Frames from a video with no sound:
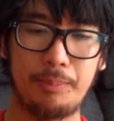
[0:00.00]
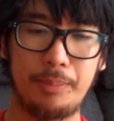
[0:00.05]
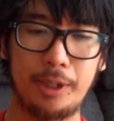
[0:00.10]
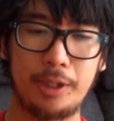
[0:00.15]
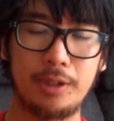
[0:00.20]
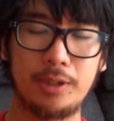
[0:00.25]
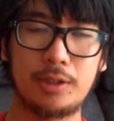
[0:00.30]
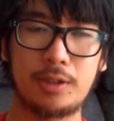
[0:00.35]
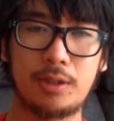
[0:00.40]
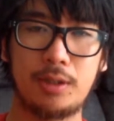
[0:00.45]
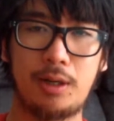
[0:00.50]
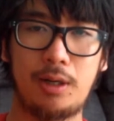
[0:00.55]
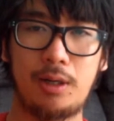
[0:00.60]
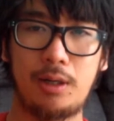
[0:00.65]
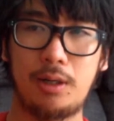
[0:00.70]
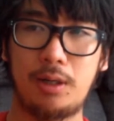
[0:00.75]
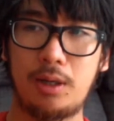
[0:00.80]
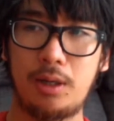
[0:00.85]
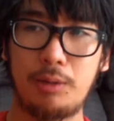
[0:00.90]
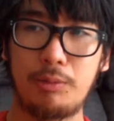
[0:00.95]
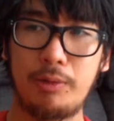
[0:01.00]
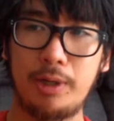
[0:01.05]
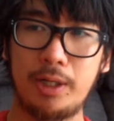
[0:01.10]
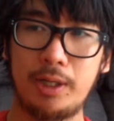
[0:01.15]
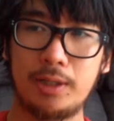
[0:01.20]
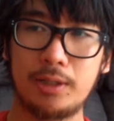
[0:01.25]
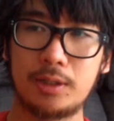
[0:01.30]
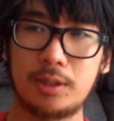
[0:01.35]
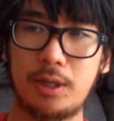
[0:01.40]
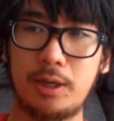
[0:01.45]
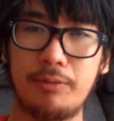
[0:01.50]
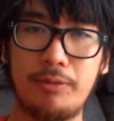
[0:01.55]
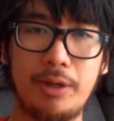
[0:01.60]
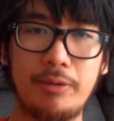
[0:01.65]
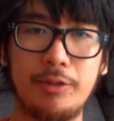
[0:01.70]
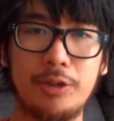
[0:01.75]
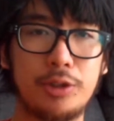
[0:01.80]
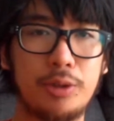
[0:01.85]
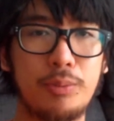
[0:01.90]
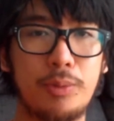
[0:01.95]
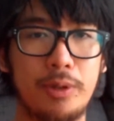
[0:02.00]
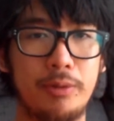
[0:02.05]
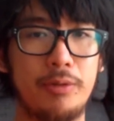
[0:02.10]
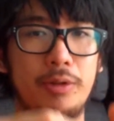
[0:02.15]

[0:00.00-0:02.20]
because I realised that I've never done